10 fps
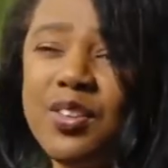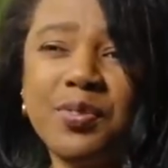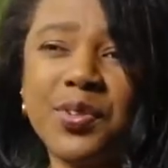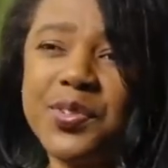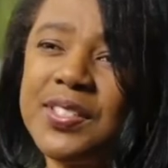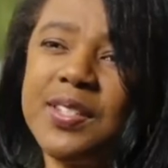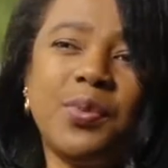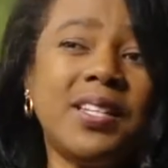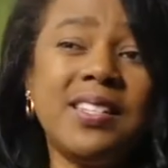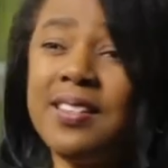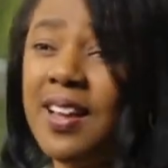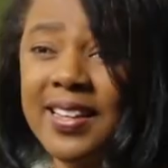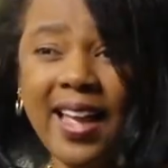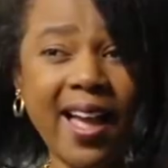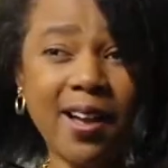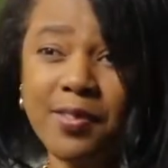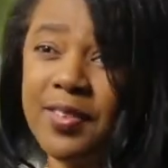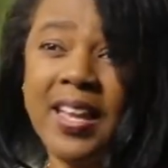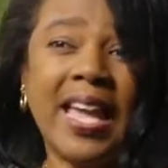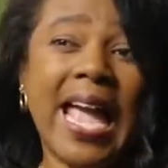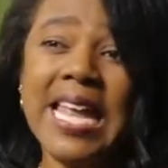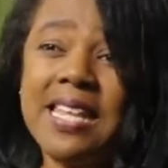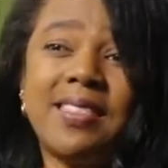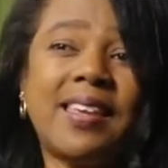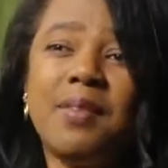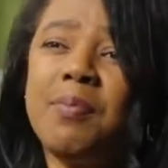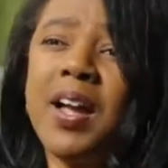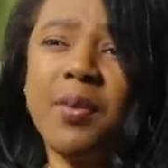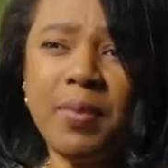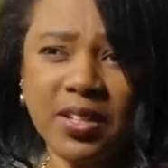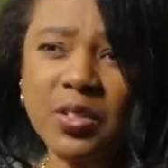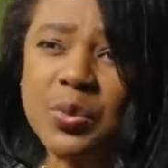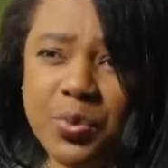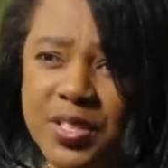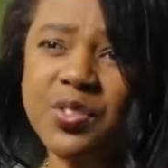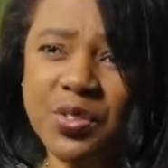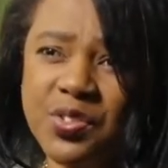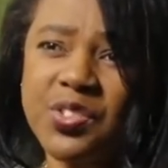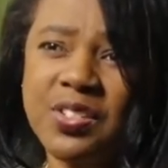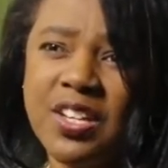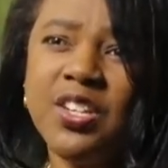University, we did not have anything in biomedical research.